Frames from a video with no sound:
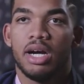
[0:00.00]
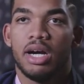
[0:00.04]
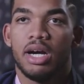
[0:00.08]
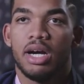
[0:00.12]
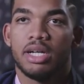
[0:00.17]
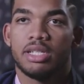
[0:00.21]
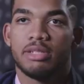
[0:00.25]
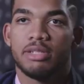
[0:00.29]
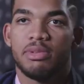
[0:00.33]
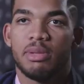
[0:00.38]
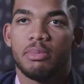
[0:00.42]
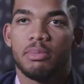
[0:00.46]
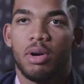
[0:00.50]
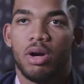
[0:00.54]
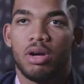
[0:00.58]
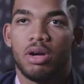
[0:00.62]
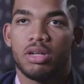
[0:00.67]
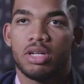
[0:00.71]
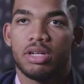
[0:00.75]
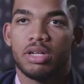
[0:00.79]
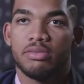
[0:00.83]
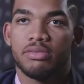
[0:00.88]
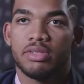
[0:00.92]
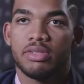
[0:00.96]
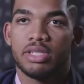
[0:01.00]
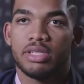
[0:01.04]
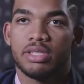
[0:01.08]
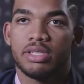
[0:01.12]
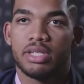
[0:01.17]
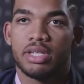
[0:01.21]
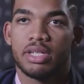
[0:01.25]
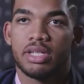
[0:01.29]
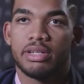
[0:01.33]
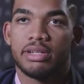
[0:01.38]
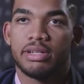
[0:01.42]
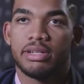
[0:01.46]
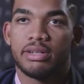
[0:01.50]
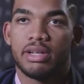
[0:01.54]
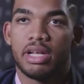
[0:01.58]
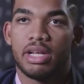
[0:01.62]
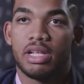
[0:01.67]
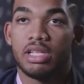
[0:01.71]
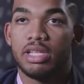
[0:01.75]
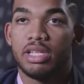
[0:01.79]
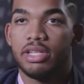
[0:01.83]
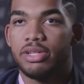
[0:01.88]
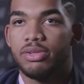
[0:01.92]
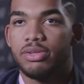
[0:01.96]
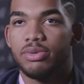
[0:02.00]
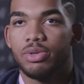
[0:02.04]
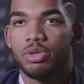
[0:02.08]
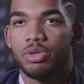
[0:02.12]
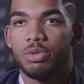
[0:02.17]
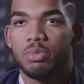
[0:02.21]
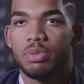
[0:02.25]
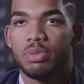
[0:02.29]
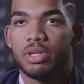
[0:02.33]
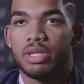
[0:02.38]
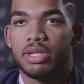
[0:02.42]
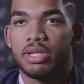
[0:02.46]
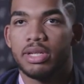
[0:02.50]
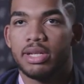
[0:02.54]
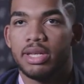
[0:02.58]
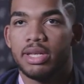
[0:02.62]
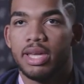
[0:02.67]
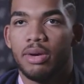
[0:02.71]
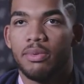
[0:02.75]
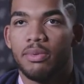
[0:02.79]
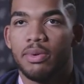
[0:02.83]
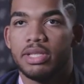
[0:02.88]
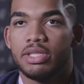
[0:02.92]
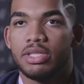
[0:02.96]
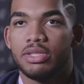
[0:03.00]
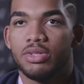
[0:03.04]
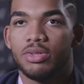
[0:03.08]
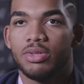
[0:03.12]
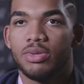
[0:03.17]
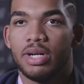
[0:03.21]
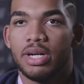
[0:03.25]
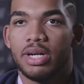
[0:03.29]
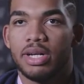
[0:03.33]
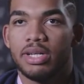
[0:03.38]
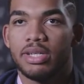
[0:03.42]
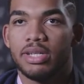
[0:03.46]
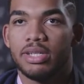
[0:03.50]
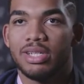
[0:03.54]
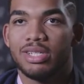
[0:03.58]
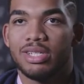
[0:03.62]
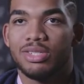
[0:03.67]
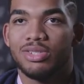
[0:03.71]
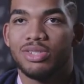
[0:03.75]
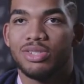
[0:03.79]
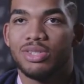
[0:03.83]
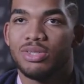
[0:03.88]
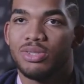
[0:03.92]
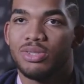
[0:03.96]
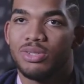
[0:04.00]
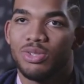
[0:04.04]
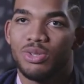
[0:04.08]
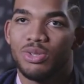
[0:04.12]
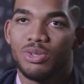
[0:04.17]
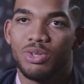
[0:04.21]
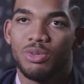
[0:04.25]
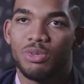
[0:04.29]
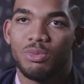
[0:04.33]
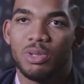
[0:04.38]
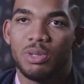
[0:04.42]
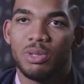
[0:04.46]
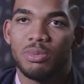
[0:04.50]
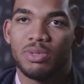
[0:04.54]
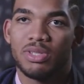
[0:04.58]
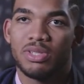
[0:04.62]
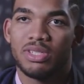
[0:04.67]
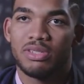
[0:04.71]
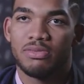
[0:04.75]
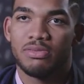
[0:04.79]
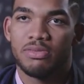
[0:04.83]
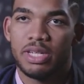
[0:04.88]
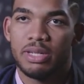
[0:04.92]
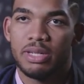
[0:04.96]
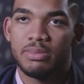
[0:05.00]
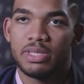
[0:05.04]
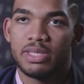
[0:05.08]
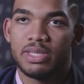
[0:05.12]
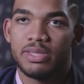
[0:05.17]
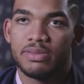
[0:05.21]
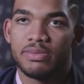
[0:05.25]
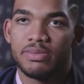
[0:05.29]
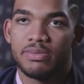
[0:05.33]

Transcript: to be part of this elite group, and can't wait to introduce two new people to the family.